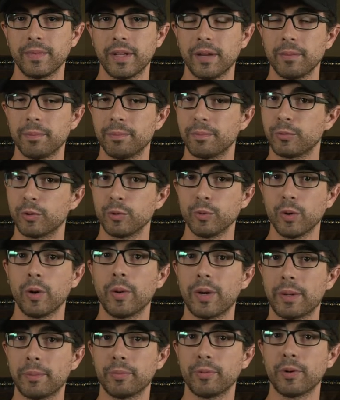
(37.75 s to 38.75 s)
a
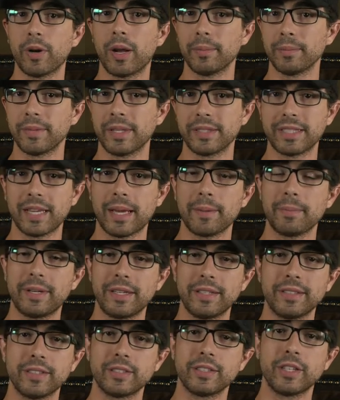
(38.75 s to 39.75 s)
growing problem that's
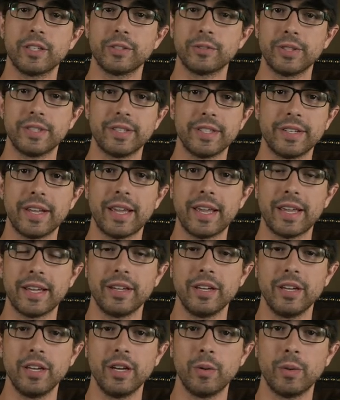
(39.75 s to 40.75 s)
happening in this country today,
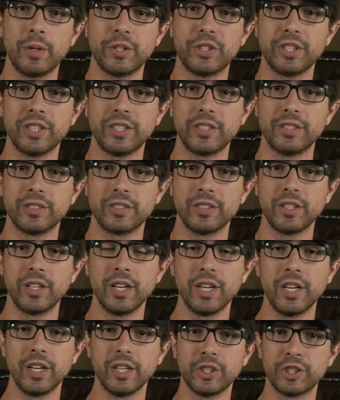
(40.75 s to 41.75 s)
which is
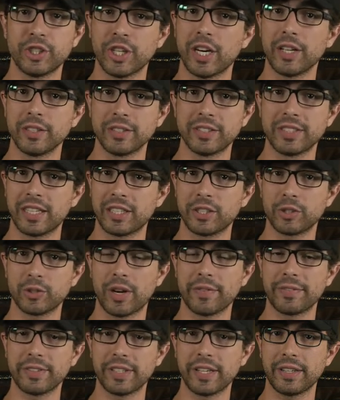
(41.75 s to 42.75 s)
child sex
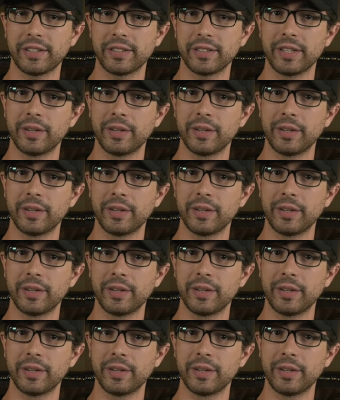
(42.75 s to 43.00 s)
trafficking.